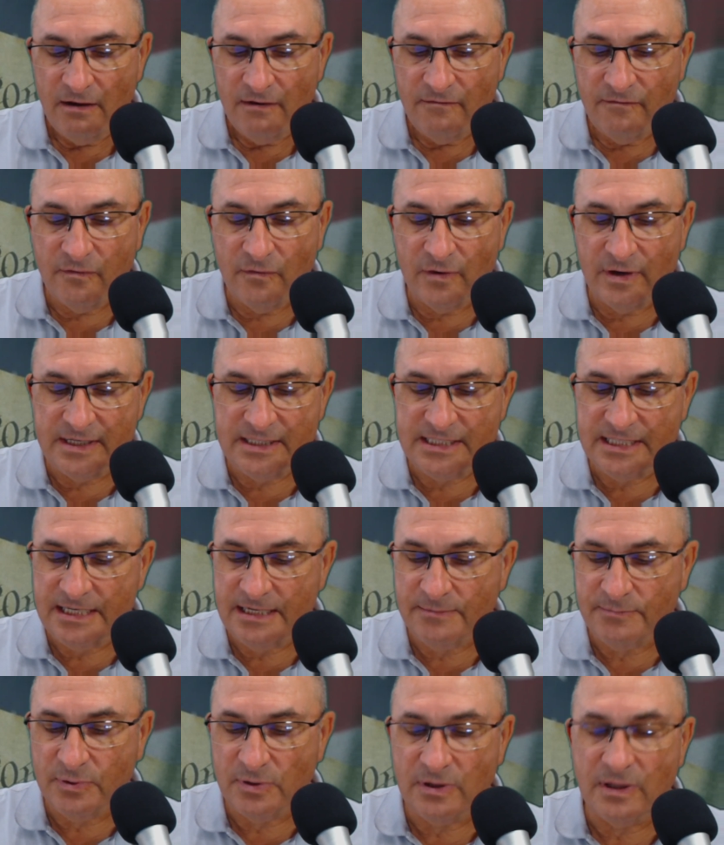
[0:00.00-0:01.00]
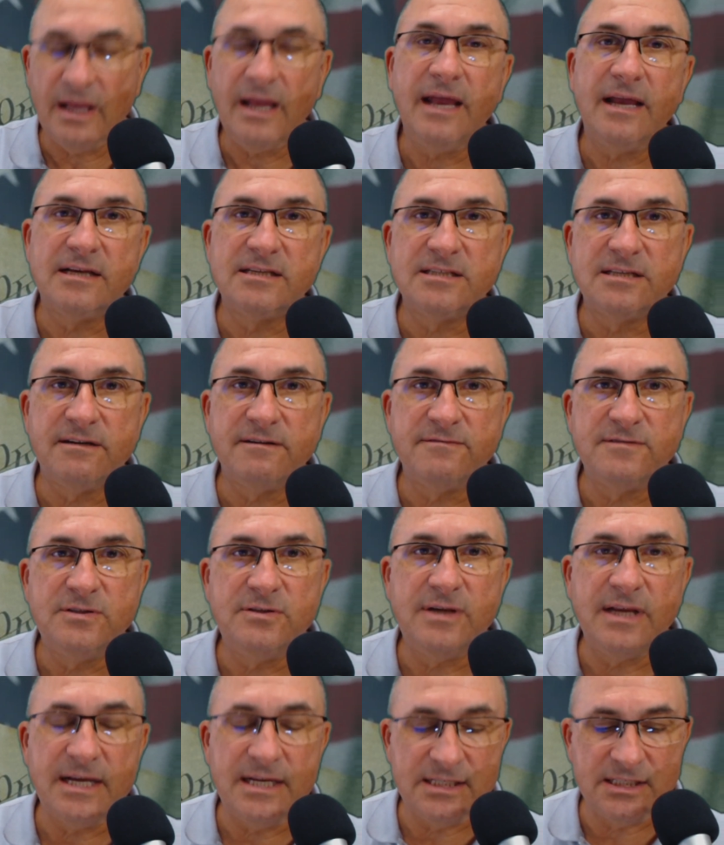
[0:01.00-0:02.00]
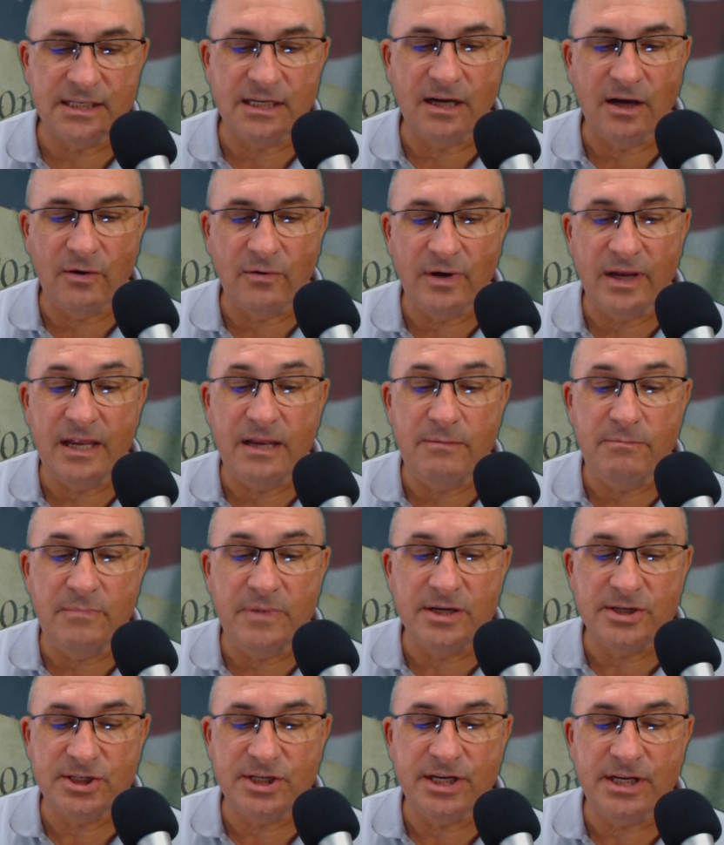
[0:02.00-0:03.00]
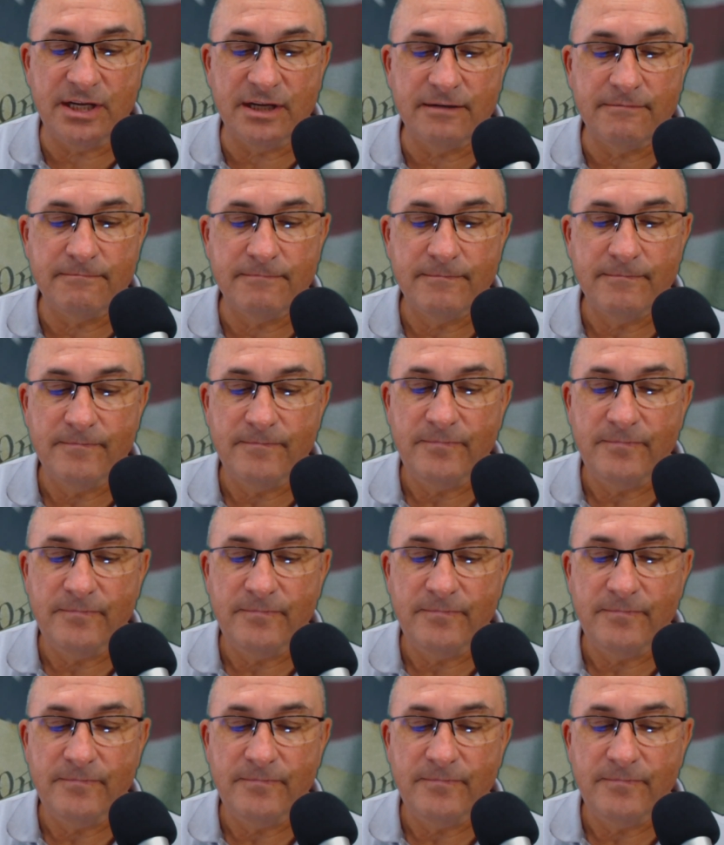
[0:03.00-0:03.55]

For example, as of 2 days ago in Michigan,